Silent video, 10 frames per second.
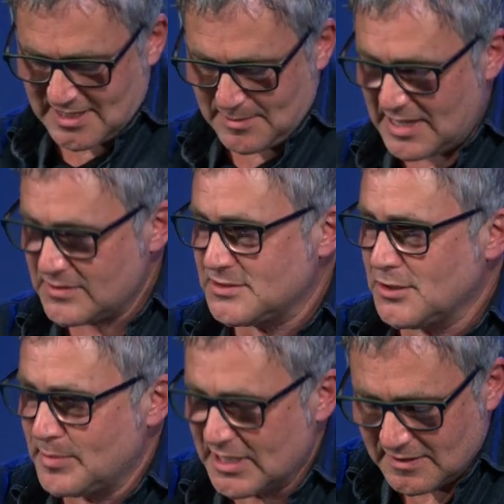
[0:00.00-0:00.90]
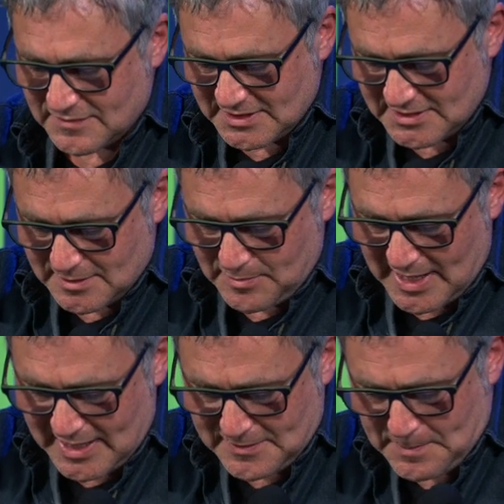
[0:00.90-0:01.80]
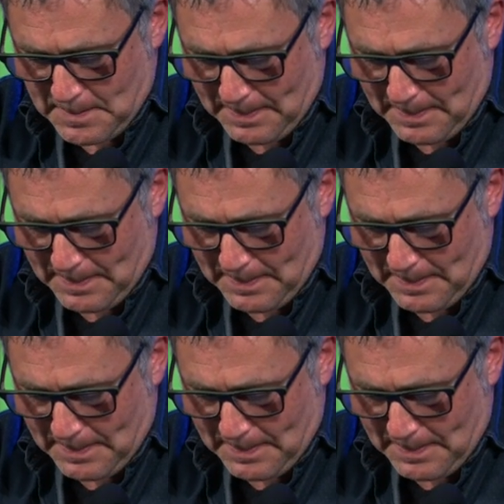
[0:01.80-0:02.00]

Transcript: about the topic of this debate.